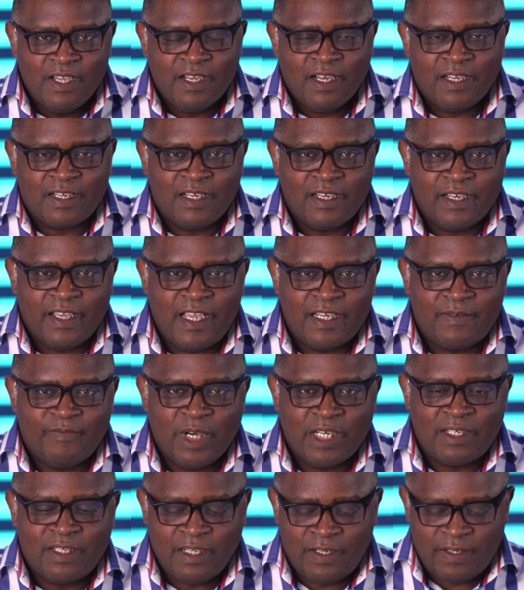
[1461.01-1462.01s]
at night,
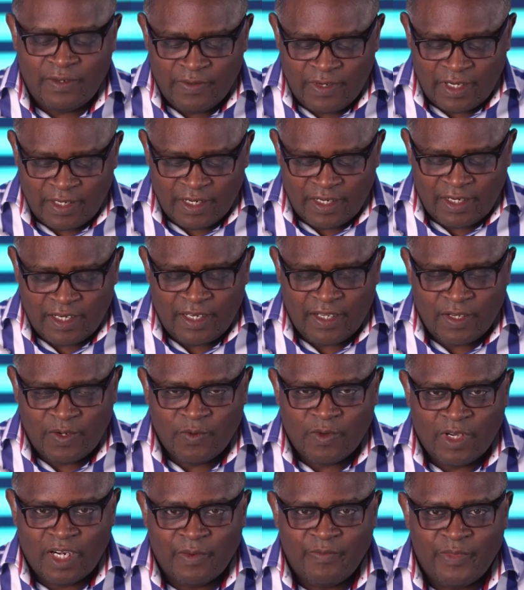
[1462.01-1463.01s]
but during the day they don't
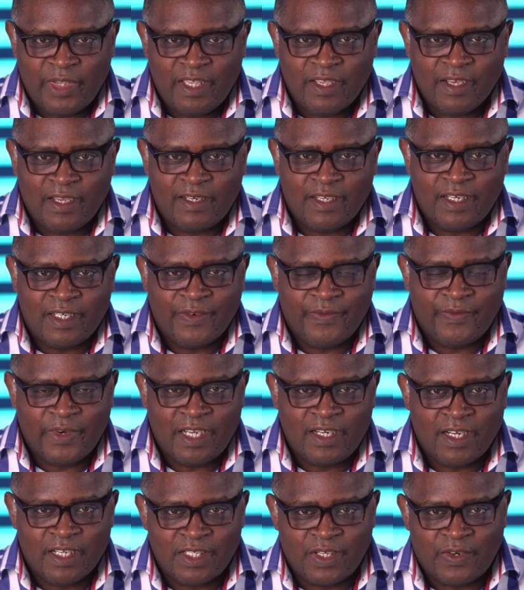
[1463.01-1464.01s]
want to be
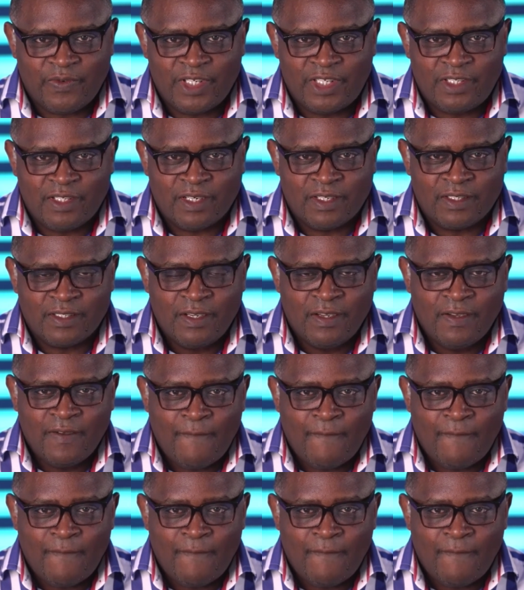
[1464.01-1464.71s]
identified as Christians.